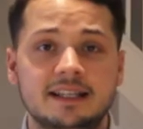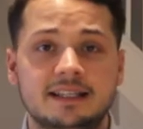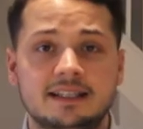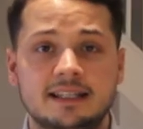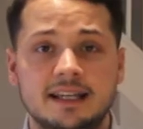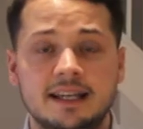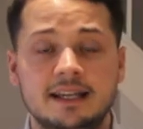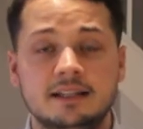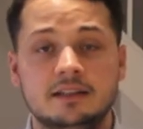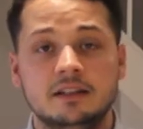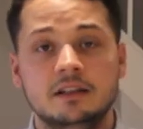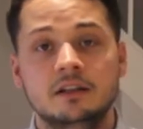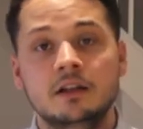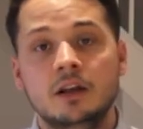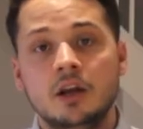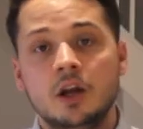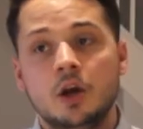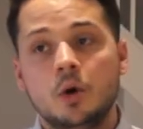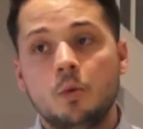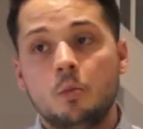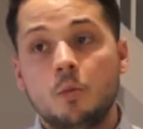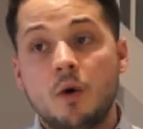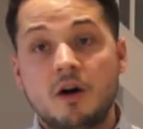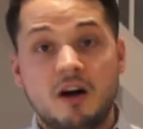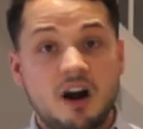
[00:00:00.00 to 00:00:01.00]
season
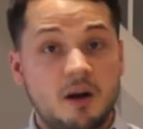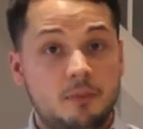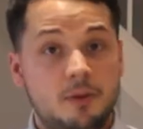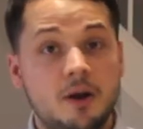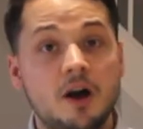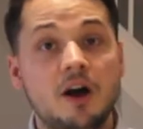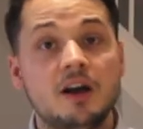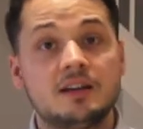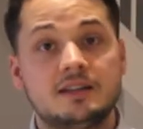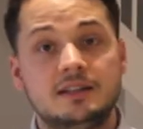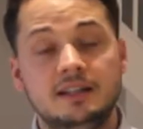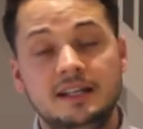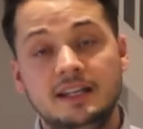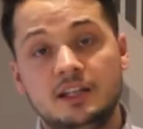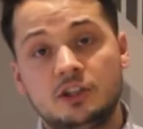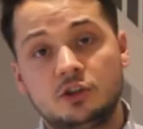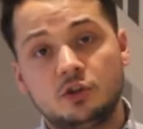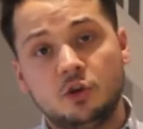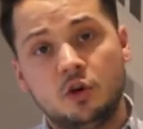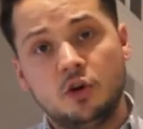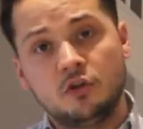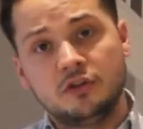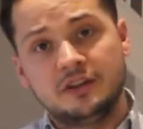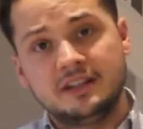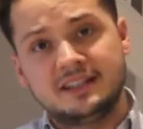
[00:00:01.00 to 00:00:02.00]
where I personally
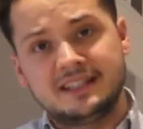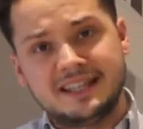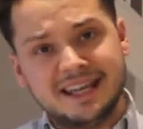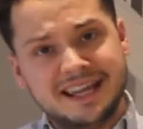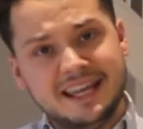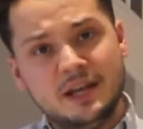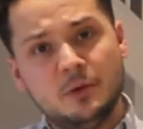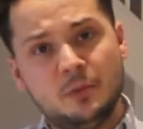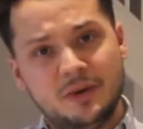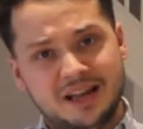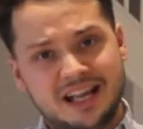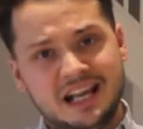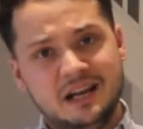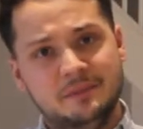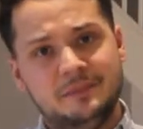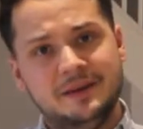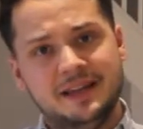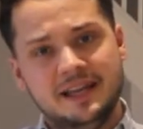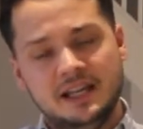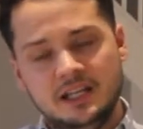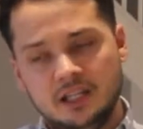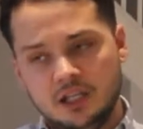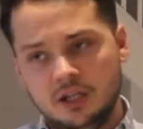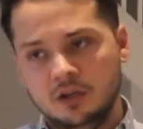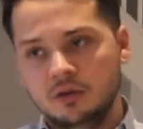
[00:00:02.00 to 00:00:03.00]
saw the T-wing
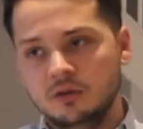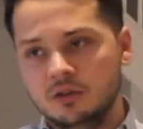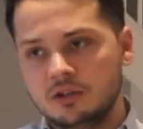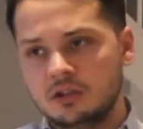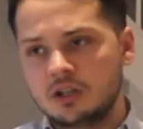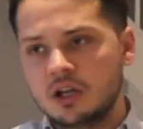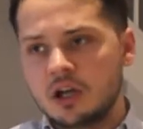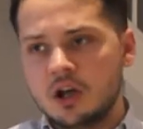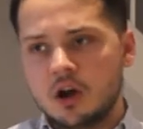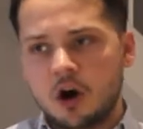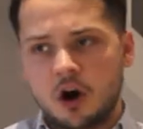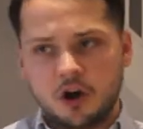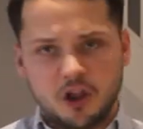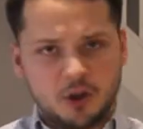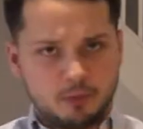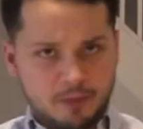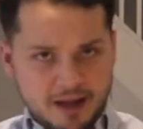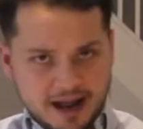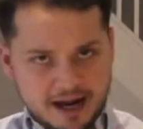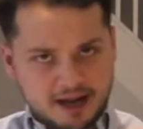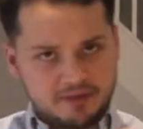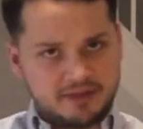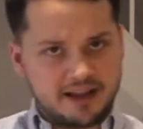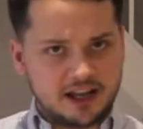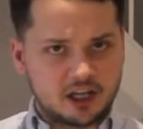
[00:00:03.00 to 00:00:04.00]
being used on the
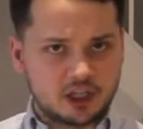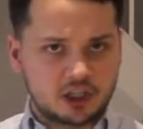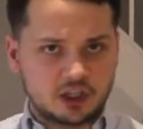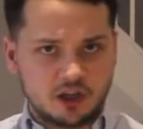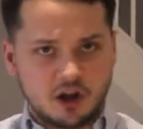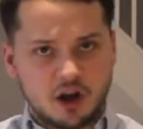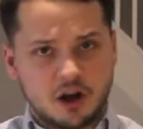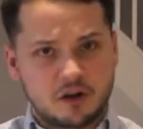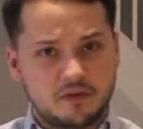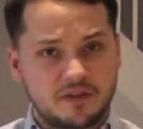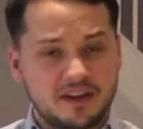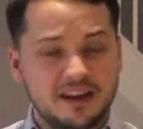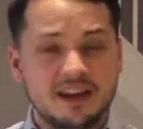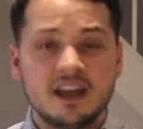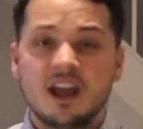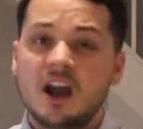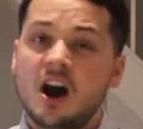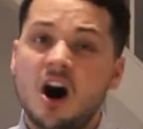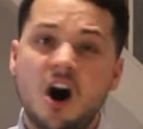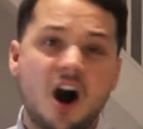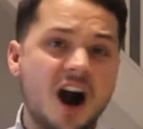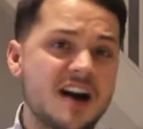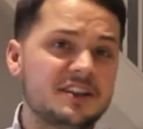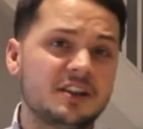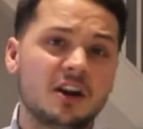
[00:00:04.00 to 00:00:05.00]
back of that shark fin.
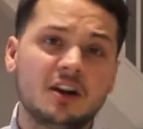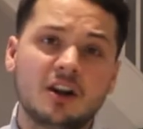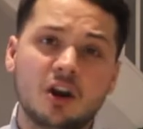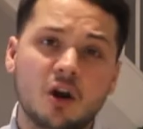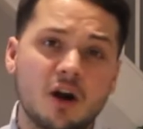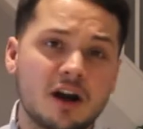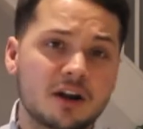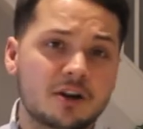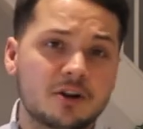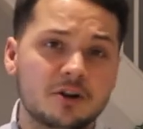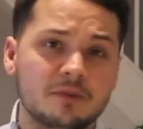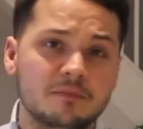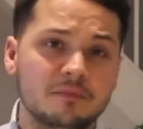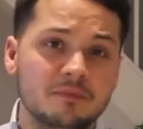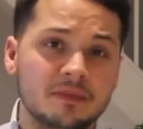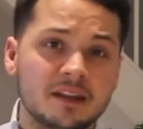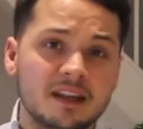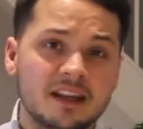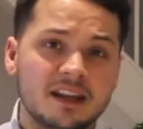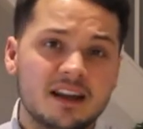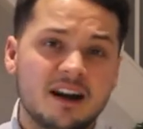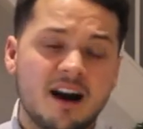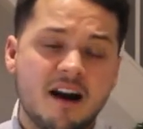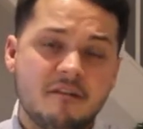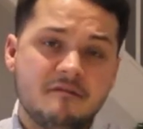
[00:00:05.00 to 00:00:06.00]
I don't like them.
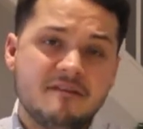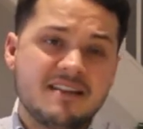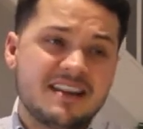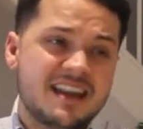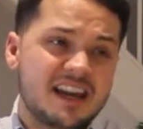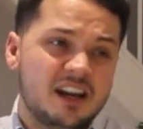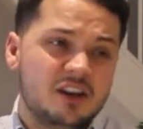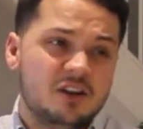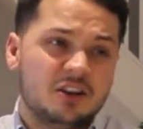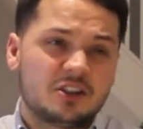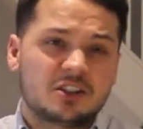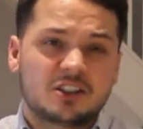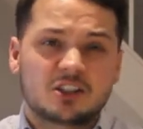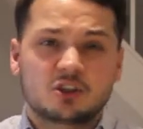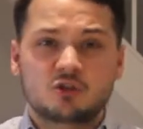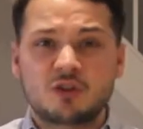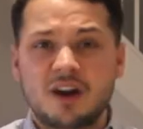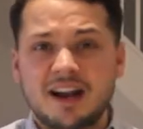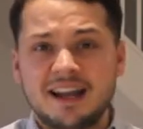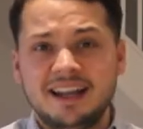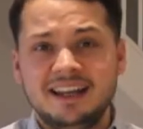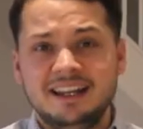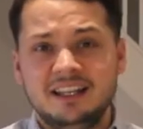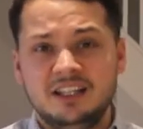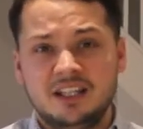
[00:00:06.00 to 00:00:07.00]
I think it looks
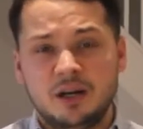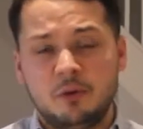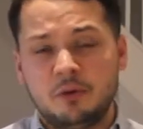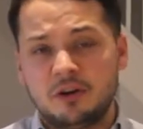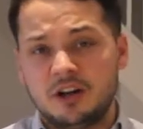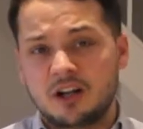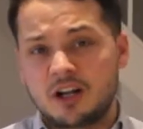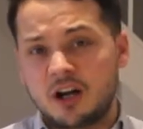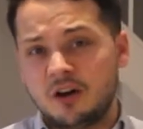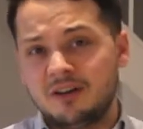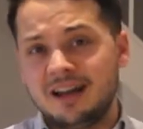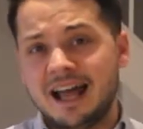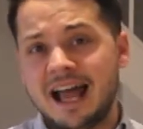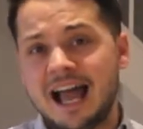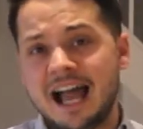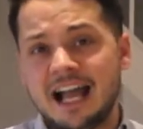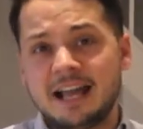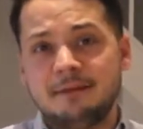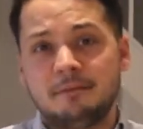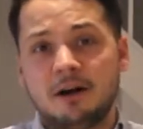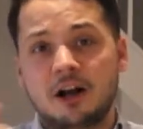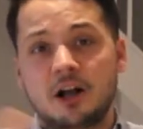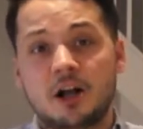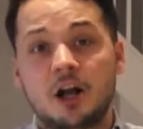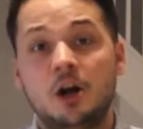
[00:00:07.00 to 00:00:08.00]
strange. I want to go and
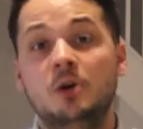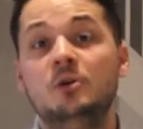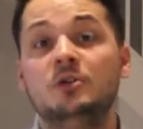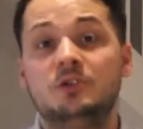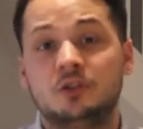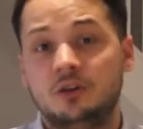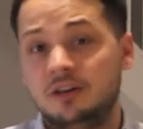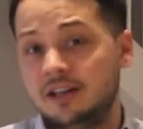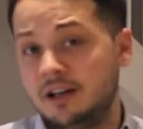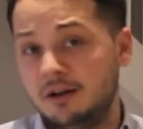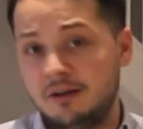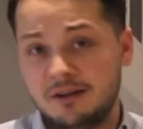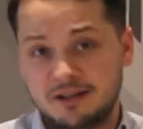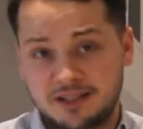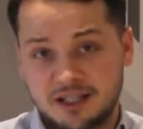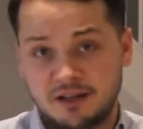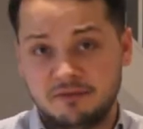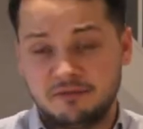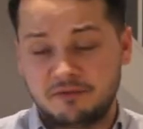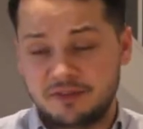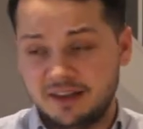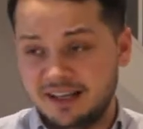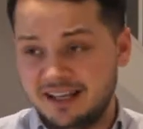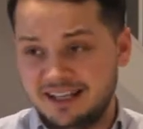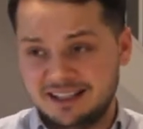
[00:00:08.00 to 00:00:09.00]
hang my coat on it or
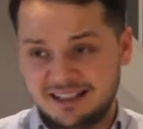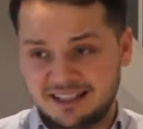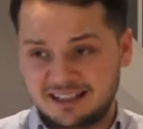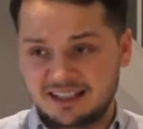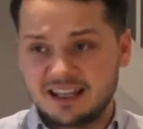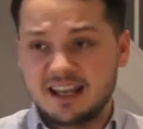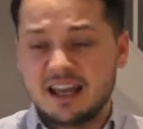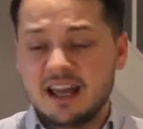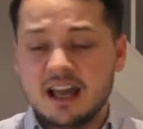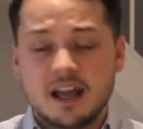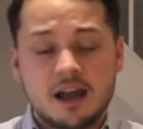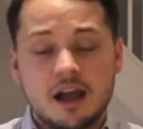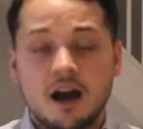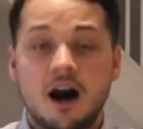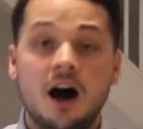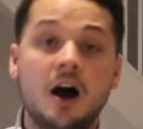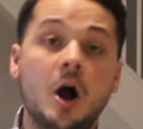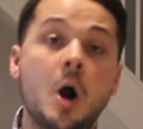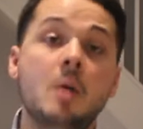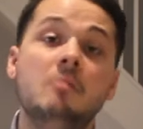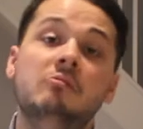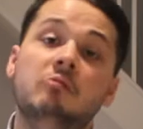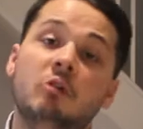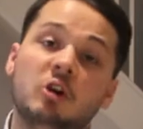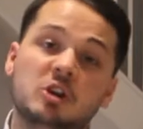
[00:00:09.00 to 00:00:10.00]
something. It just, I
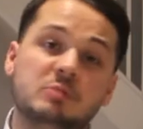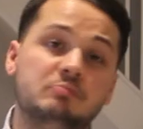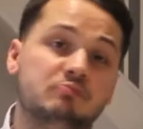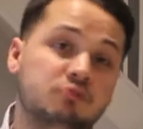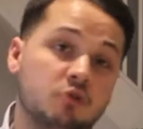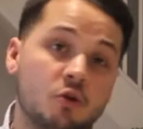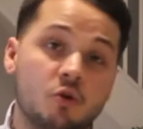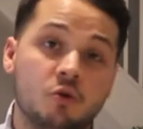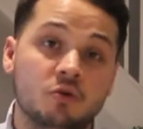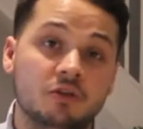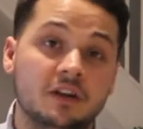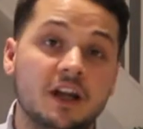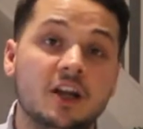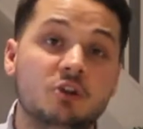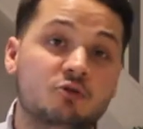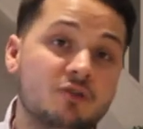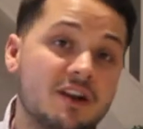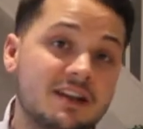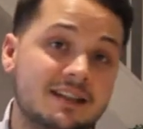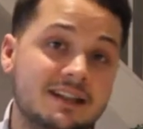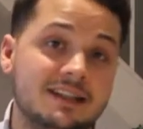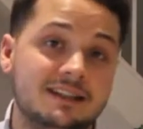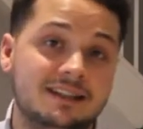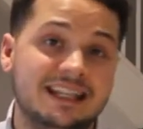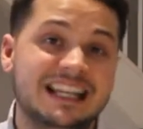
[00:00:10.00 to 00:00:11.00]
hope Ross Brawn
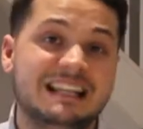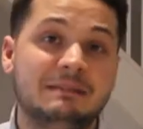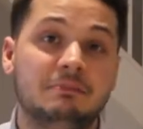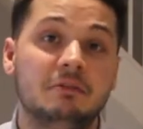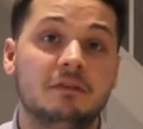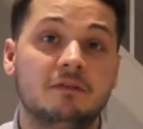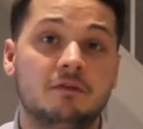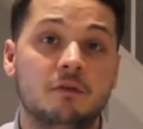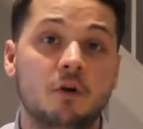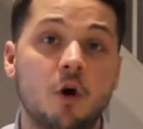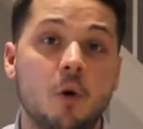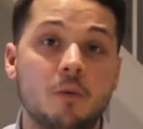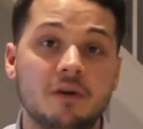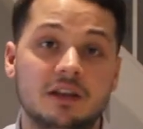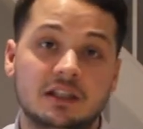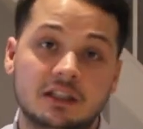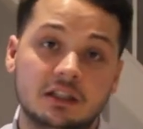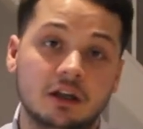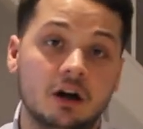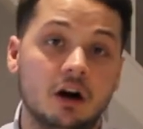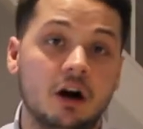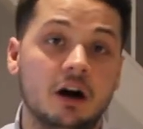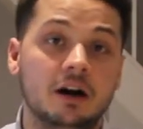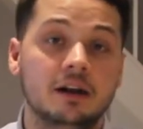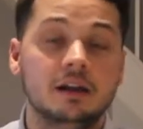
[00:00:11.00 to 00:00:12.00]
addresses this before we
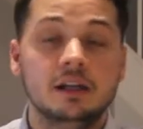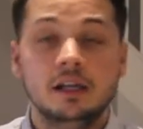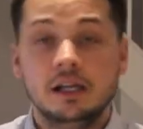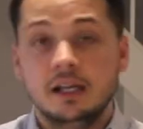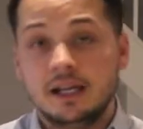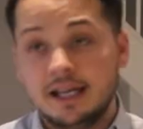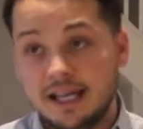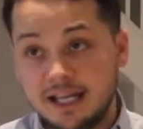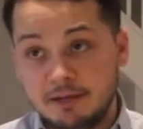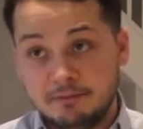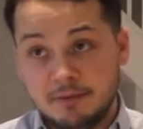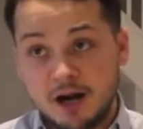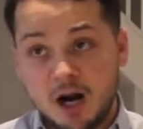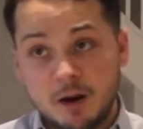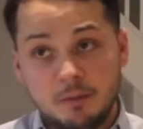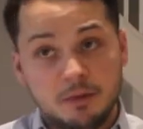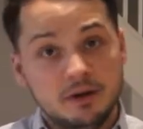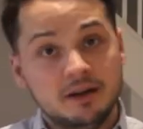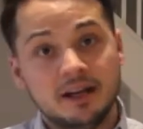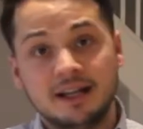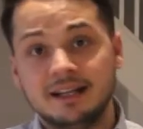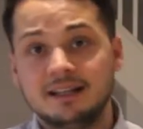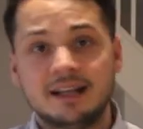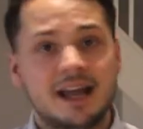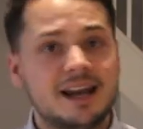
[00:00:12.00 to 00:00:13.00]
start in
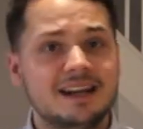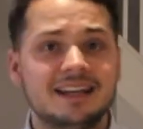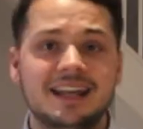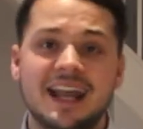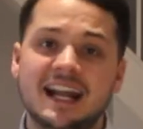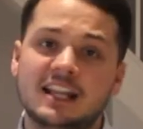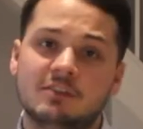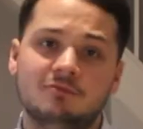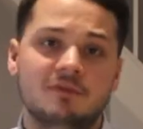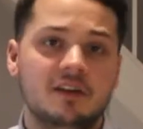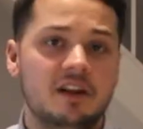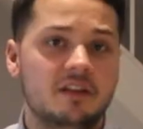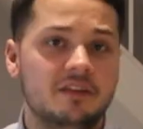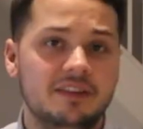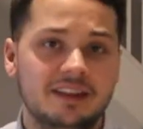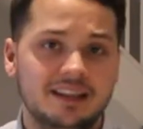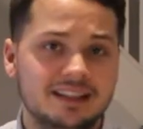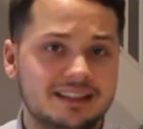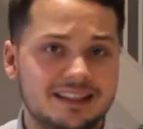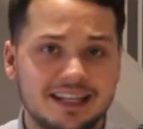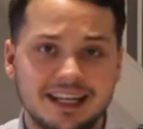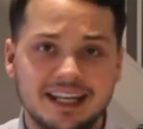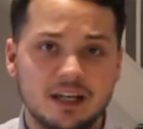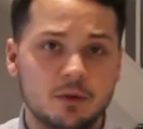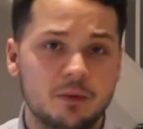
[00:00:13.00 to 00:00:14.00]
Melbourne and, and gets rid of
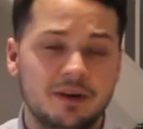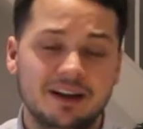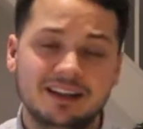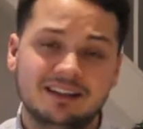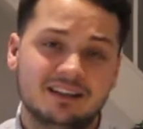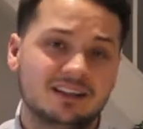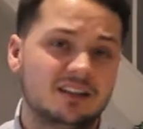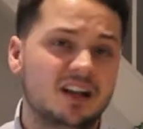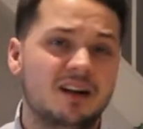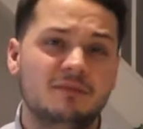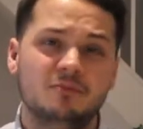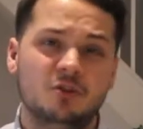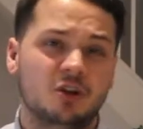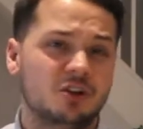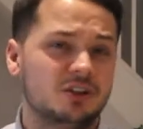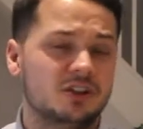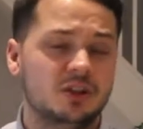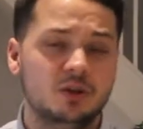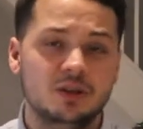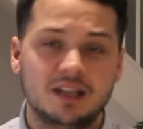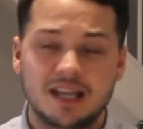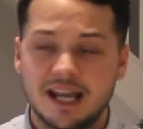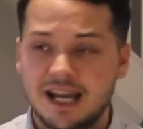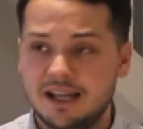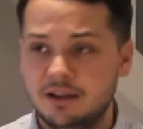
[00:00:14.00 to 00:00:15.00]
these T-wings because I'm not
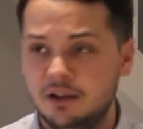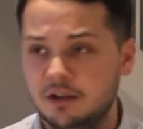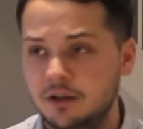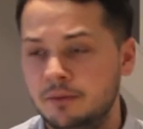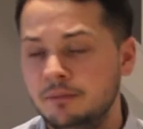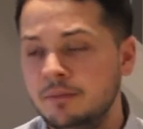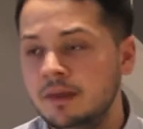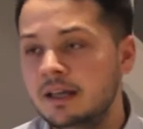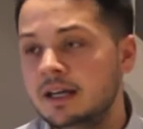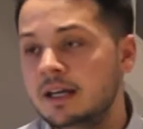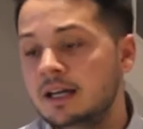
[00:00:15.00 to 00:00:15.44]
too keen on them.